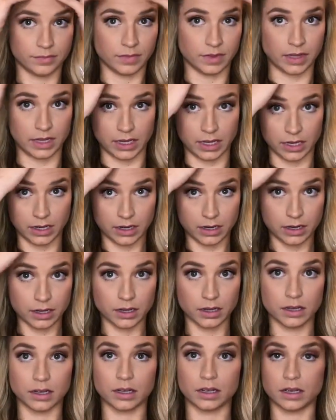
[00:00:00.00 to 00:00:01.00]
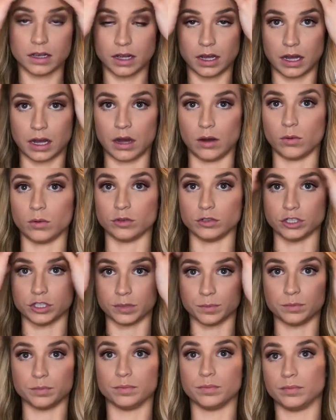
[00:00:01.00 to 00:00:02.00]
Then I will
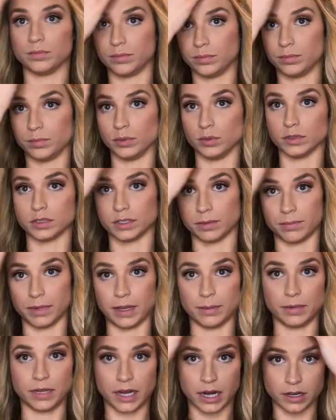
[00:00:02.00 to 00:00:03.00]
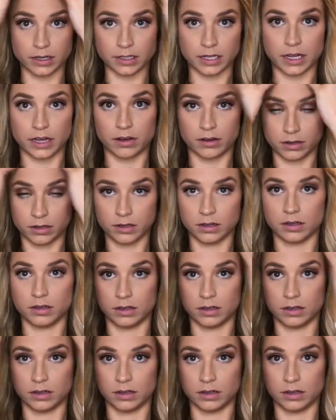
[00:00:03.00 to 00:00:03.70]
just pull some baby hairs out,